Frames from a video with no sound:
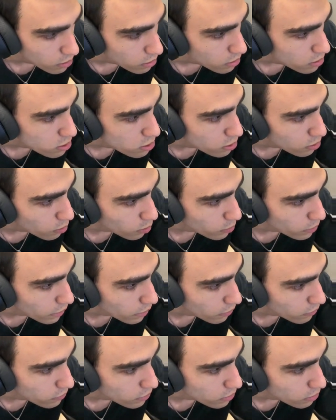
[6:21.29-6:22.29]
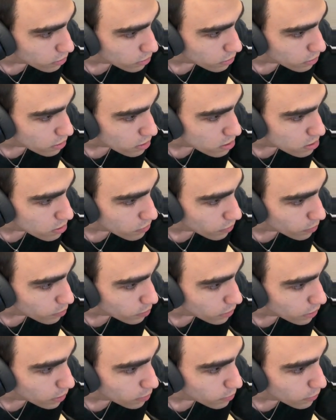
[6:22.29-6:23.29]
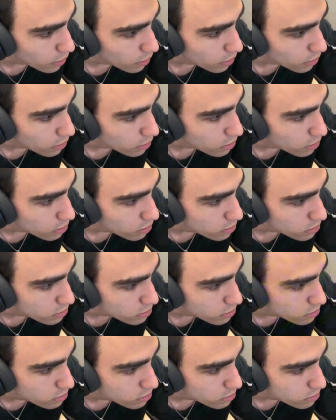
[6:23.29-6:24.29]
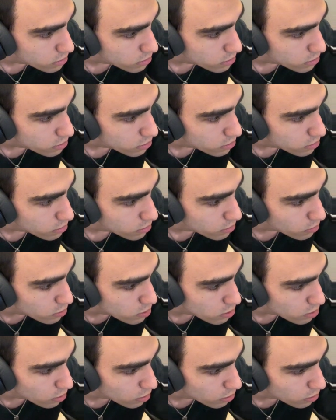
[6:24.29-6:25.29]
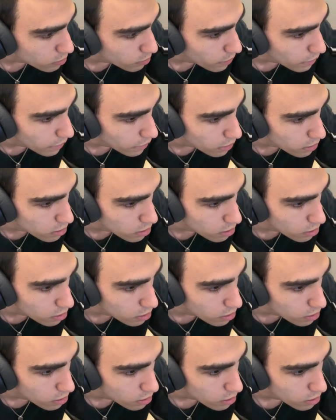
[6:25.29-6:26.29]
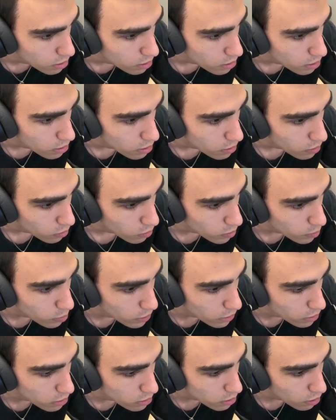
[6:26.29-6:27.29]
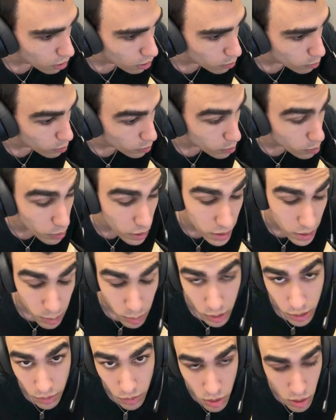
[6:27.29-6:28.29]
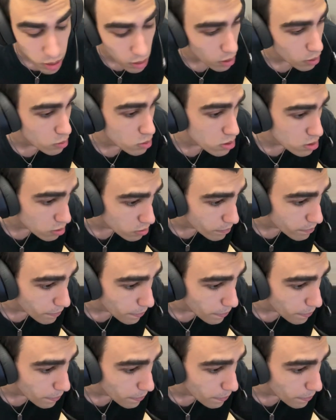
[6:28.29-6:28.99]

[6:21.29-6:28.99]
So what we have here is, if I bring out my, what's it called, path, we break the previous lows.